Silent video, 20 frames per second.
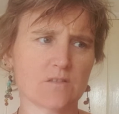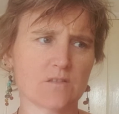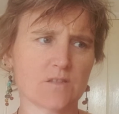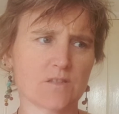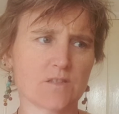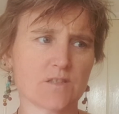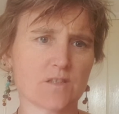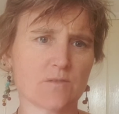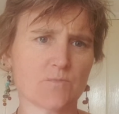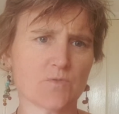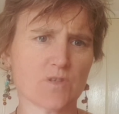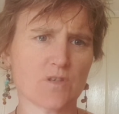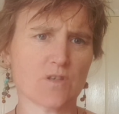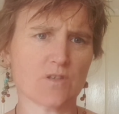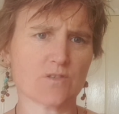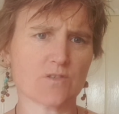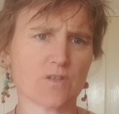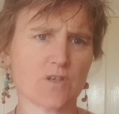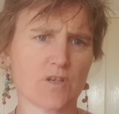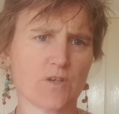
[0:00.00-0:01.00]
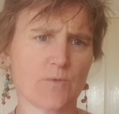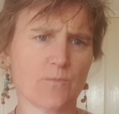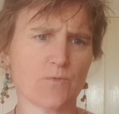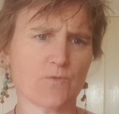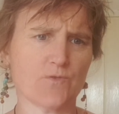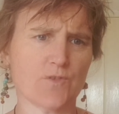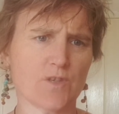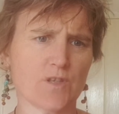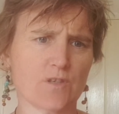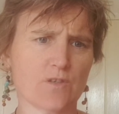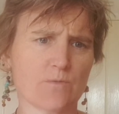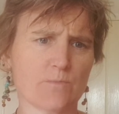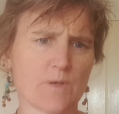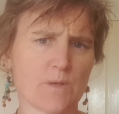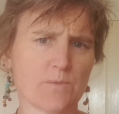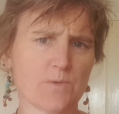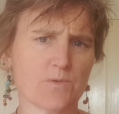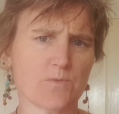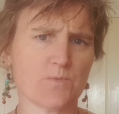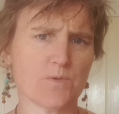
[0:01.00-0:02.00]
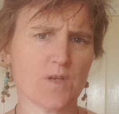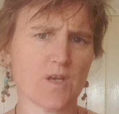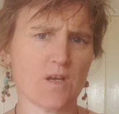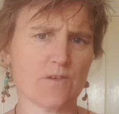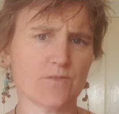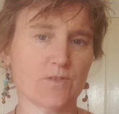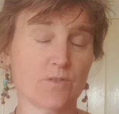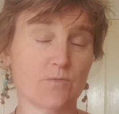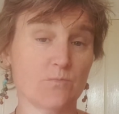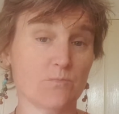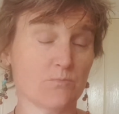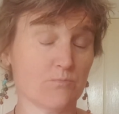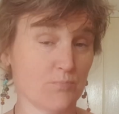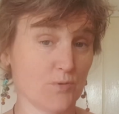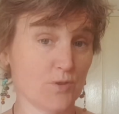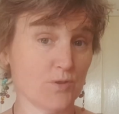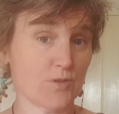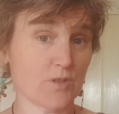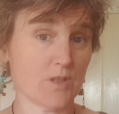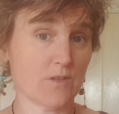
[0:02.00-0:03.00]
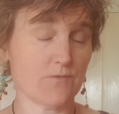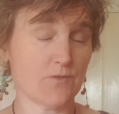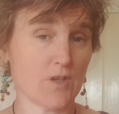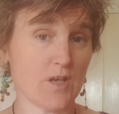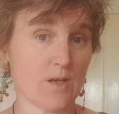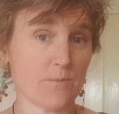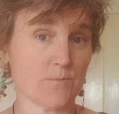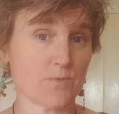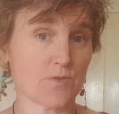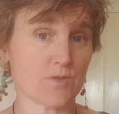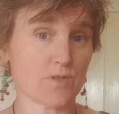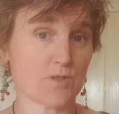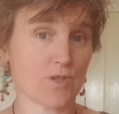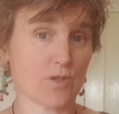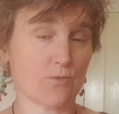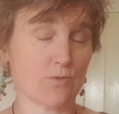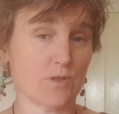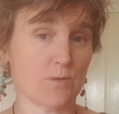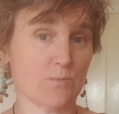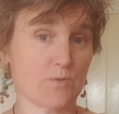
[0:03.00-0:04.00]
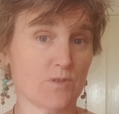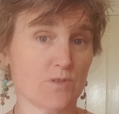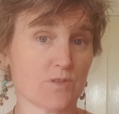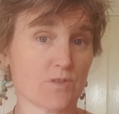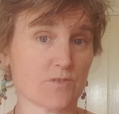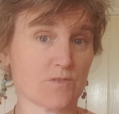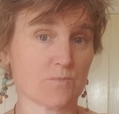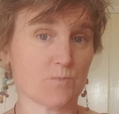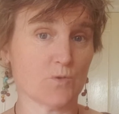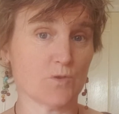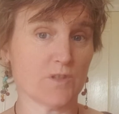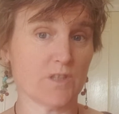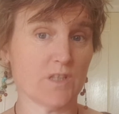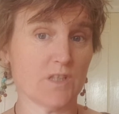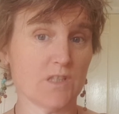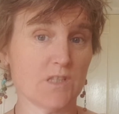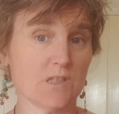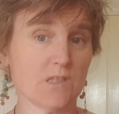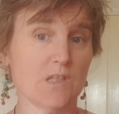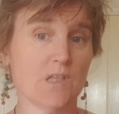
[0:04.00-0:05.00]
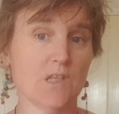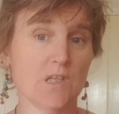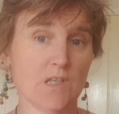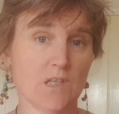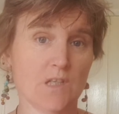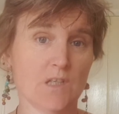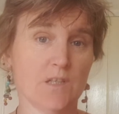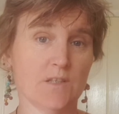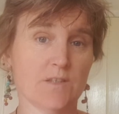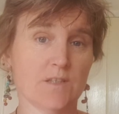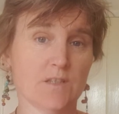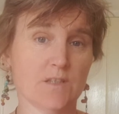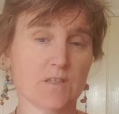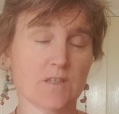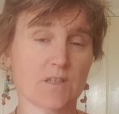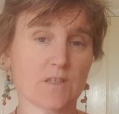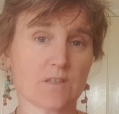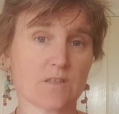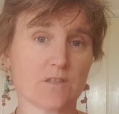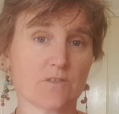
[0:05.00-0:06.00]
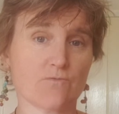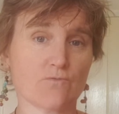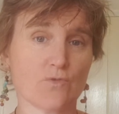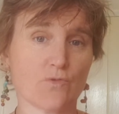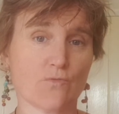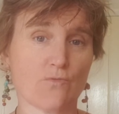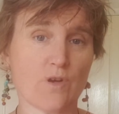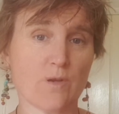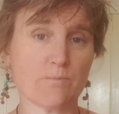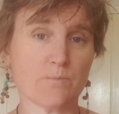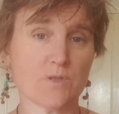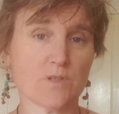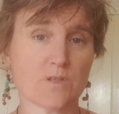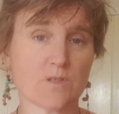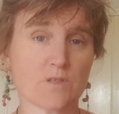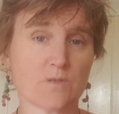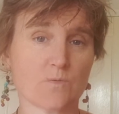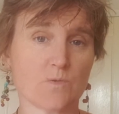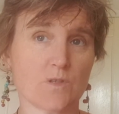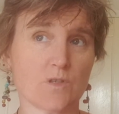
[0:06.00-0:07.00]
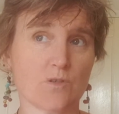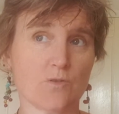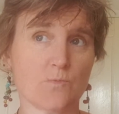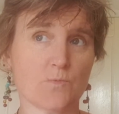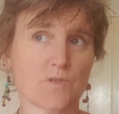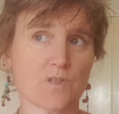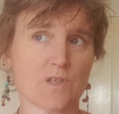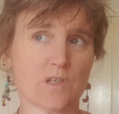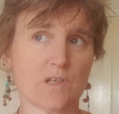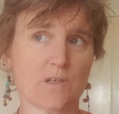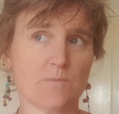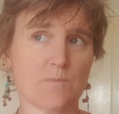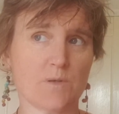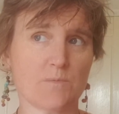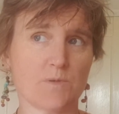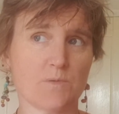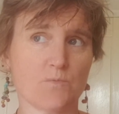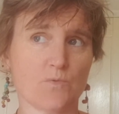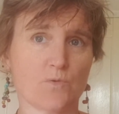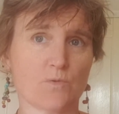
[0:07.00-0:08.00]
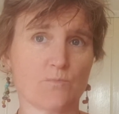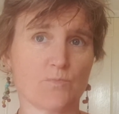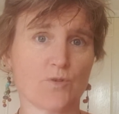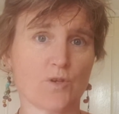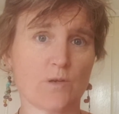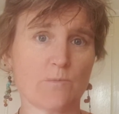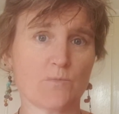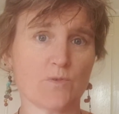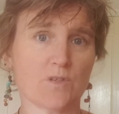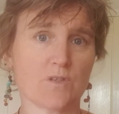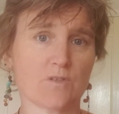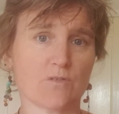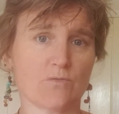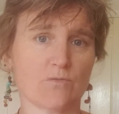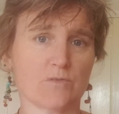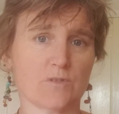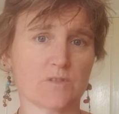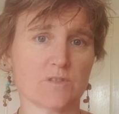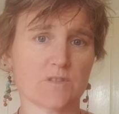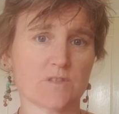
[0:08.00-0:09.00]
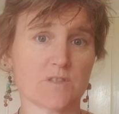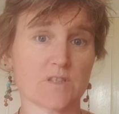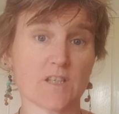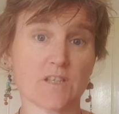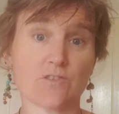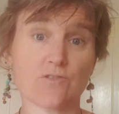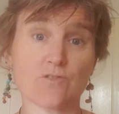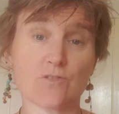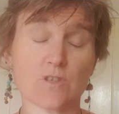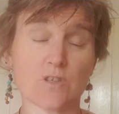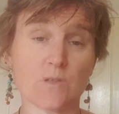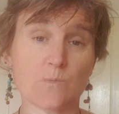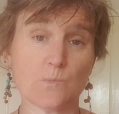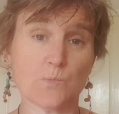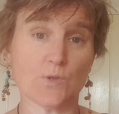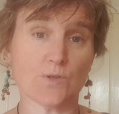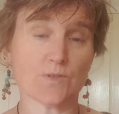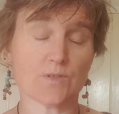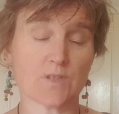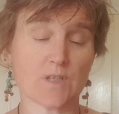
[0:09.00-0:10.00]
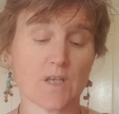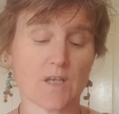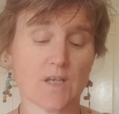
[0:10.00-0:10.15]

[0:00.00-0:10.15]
It seems an odd time of the year maybe to be having them, but if you happen to know anybody who's got small kids, these things can run rampant, as we know, particularly maybe more in primary school than in secondary, but